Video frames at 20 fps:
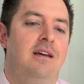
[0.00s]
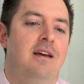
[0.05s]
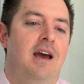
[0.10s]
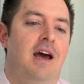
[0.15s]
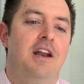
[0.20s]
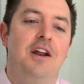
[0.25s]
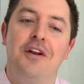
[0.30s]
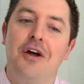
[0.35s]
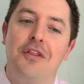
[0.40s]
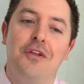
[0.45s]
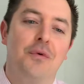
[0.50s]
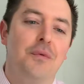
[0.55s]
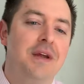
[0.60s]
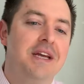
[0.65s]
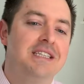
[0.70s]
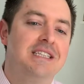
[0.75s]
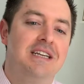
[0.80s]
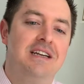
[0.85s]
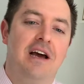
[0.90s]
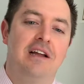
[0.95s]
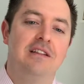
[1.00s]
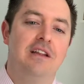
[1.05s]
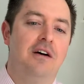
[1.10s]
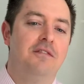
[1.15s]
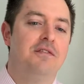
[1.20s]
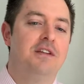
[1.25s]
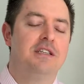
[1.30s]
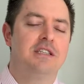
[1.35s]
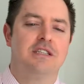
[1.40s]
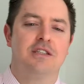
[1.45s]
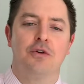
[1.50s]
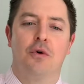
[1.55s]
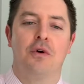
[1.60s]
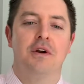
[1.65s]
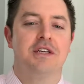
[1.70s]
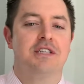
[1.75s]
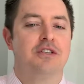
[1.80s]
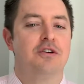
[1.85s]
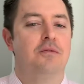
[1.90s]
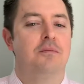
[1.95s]
And another reason I love this
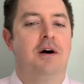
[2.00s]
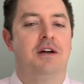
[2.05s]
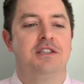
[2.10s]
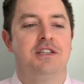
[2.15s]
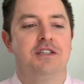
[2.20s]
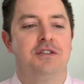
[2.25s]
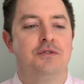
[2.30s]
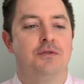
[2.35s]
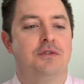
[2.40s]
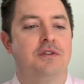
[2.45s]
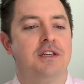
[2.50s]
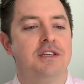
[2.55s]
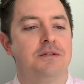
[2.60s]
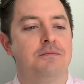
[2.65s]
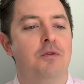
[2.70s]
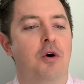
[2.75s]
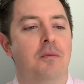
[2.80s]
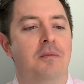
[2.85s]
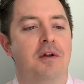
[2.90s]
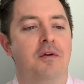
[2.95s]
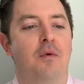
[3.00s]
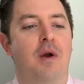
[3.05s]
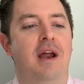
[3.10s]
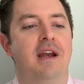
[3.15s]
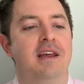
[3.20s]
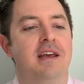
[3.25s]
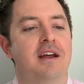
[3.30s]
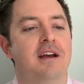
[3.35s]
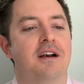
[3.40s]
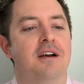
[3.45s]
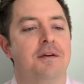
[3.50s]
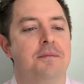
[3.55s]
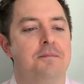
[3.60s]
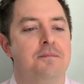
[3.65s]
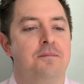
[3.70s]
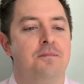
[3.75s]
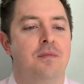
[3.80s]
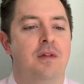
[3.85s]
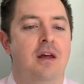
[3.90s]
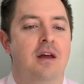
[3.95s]
story so much is this moment right here.
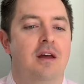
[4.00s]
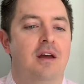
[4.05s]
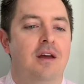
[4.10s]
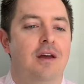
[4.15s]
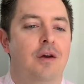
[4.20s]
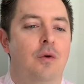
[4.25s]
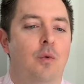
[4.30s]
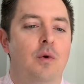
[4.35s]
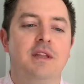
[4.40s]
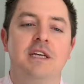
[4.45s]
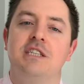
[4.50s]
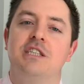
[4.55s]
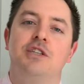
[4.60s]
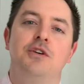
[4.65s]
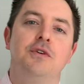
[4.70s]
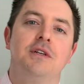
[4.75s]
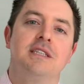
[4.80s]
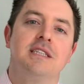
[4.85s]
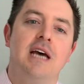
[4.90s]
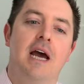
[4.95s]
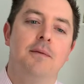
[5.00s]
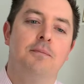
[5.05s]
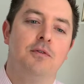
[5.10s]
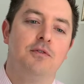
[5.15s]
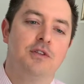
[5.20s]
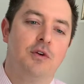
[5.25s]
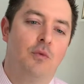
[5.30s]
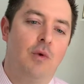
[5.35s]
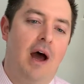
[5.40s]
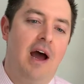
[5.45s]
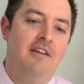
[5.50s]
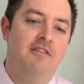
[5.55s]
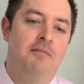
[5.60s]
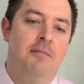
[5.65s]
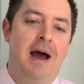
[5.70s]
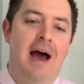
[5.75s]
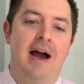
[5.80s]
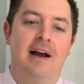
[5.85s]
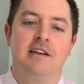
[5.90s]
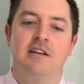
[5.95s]
When these two disciples arrive
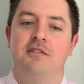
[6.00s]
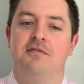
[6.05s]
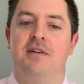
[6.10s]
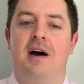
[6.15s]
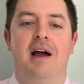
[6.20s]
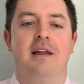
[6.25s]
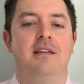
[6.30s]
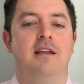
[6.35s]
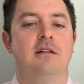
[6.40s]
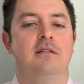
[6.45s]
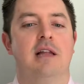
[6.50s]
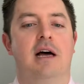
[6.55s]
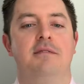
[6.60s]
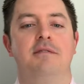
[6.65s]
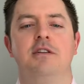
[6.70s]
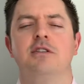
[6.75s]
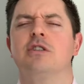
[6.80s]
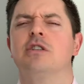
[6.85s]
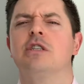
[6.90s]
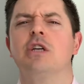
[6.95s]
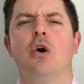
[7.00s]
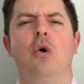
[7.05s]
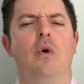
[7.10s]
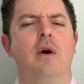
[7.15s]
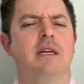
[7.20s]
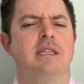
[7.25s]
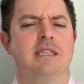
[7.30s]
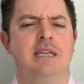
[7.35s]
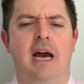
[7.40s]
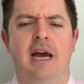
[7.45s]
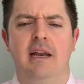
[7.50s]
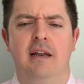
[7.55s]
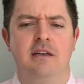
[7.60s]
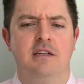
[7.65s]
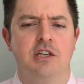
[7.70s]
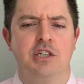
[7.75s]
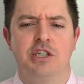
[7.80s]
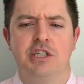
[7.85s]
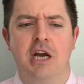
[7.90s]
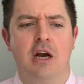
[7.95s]
back to find the 11 so excited
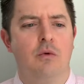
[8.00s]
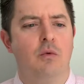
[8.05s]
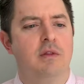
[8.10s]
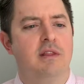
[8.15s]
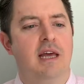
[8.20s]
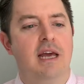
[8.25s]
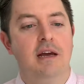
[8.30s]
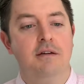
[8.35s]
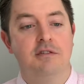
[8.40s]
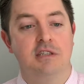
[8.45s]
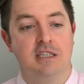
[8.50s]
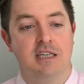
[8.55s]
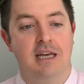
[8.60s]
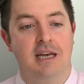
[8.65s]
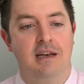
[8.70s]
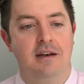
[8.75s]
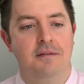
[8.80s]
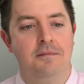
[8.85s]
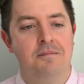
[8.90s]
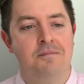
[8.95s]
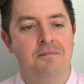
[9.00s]
to share what they have seen,